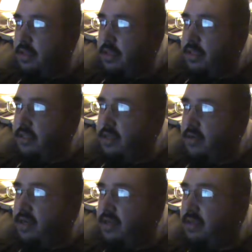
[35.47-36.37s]
Is there
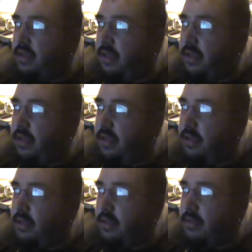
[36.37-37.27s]
anything
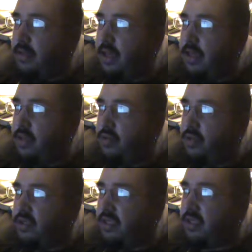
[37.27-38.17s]
that you
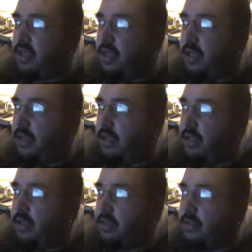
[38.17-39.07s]
could say
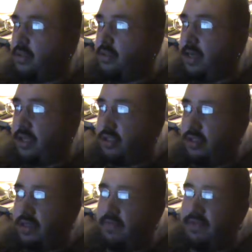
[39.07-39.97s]
to actually
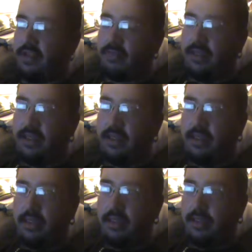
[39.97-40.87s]
convince me that
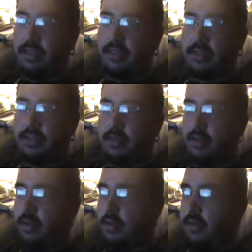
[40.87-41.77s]
He exists?
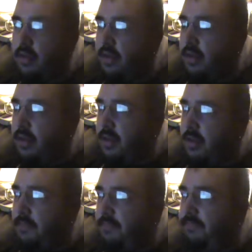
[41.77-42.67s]

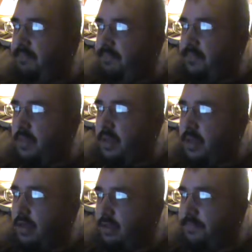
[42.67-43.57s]

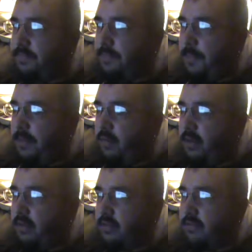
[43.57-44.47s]

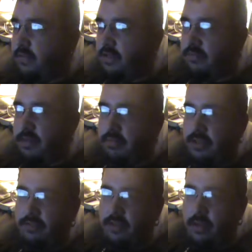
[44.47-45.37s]
Well, as far as my
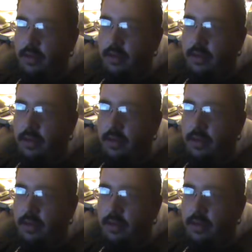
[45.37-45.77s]
beliefs go,